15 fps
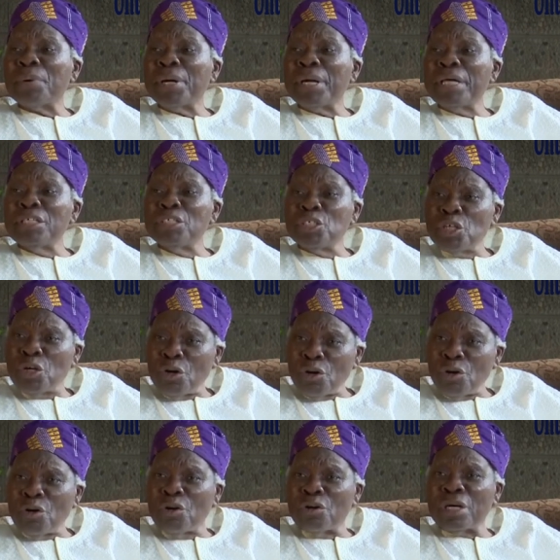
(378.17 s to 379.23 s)
pressure
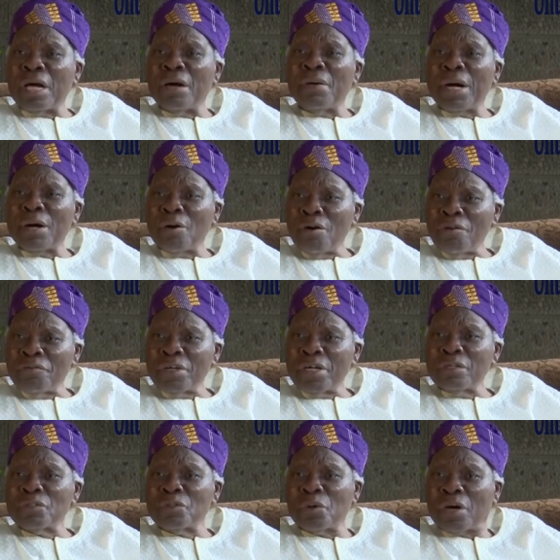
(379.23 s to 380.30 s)
on our
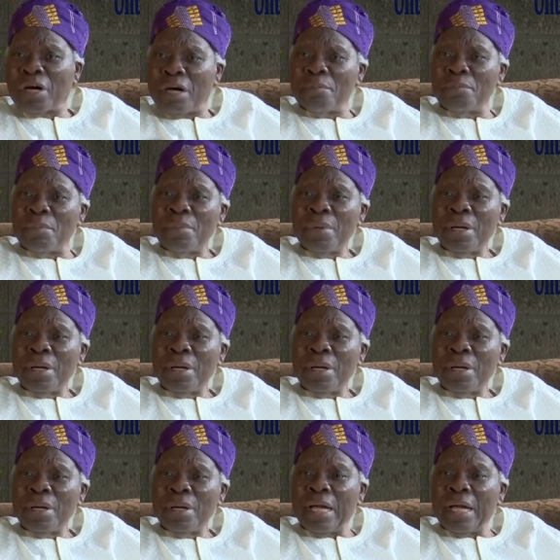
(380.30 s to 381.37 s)
governors to come
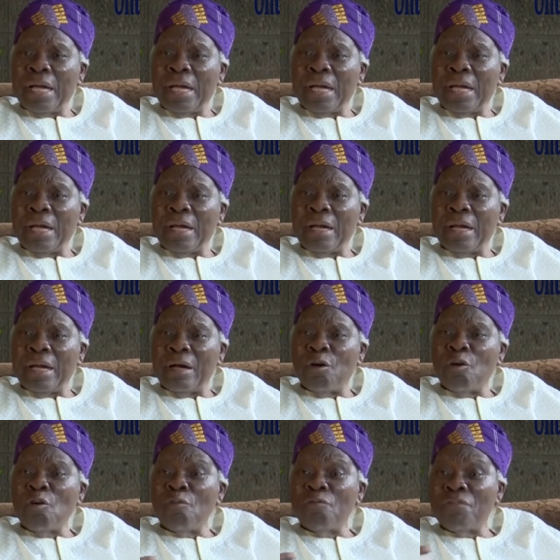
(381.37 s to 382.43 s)
uh,
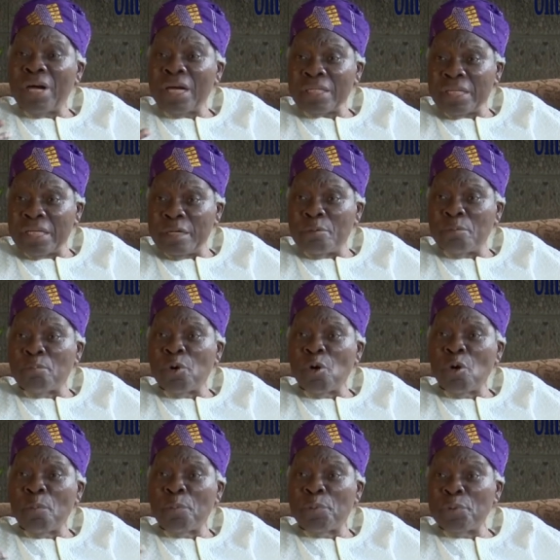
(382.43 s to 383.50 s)
overtly,
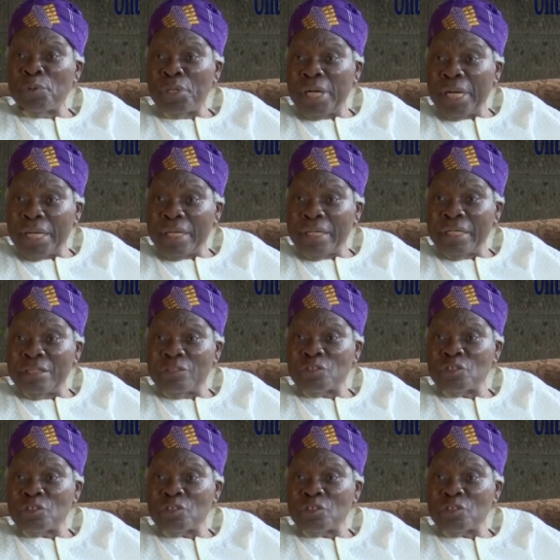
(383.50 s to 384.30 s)
openly in